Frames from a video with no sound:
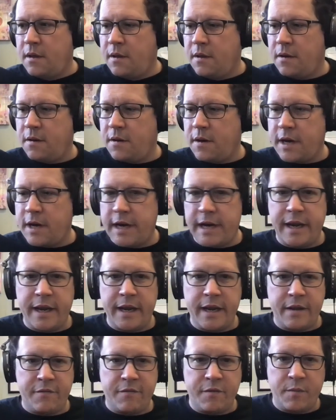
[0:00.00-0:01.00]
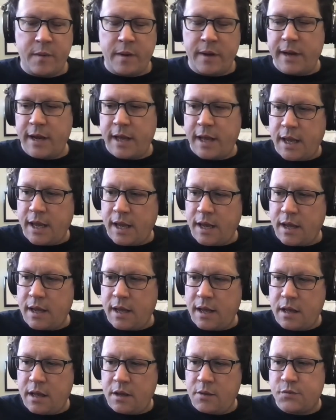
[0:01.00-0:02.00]
All right, hey everybody.
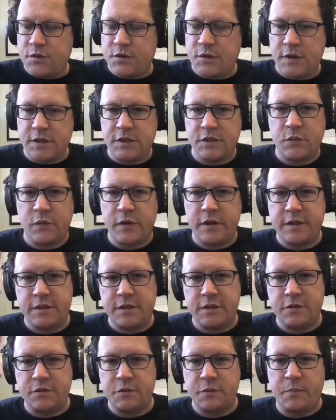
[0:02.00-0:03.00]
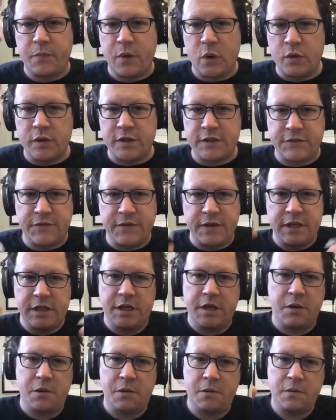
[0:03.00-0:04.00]
So I just wanted to do a bonus
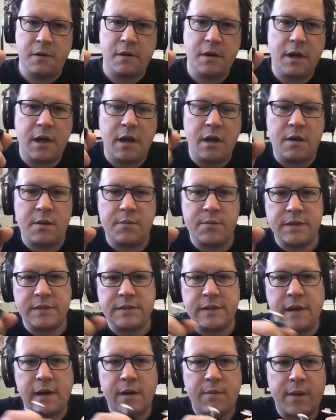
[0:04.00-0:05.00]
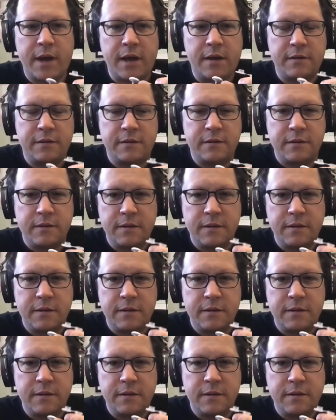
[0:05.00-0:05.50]
video and talk about